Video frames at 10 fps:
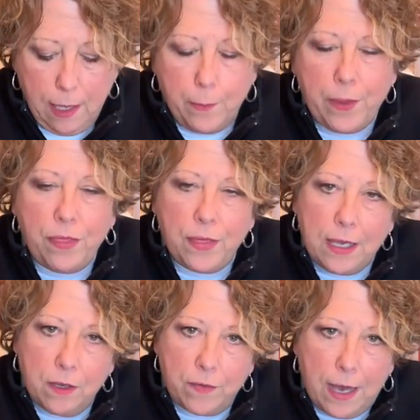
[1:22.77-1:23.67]
but think
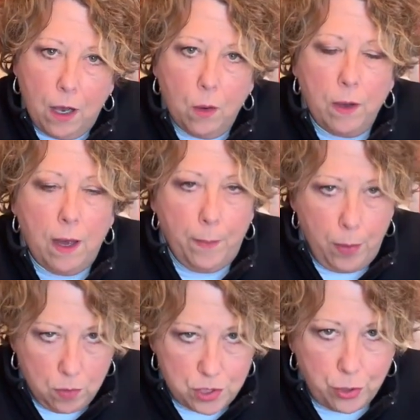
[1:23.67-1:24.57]
of how a
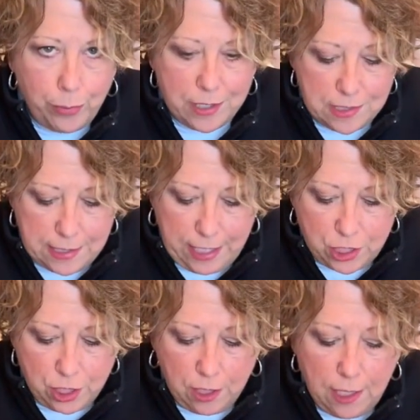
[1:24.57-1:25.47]
poster
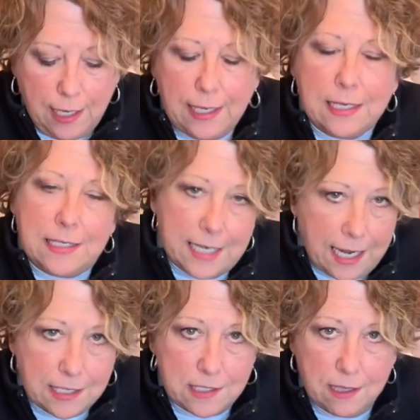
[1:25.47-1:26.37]
presentation can
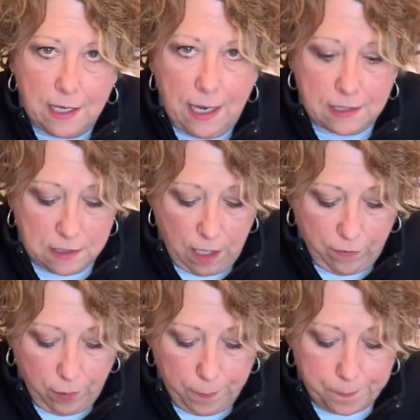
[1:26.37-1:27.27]
take you to the next
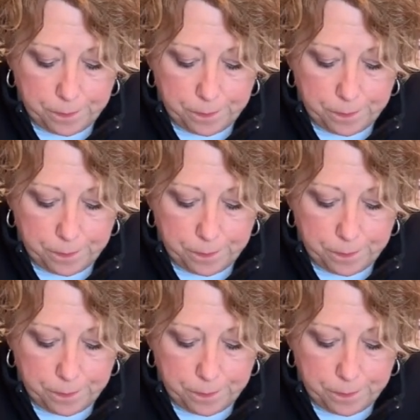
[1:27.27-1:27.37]
level.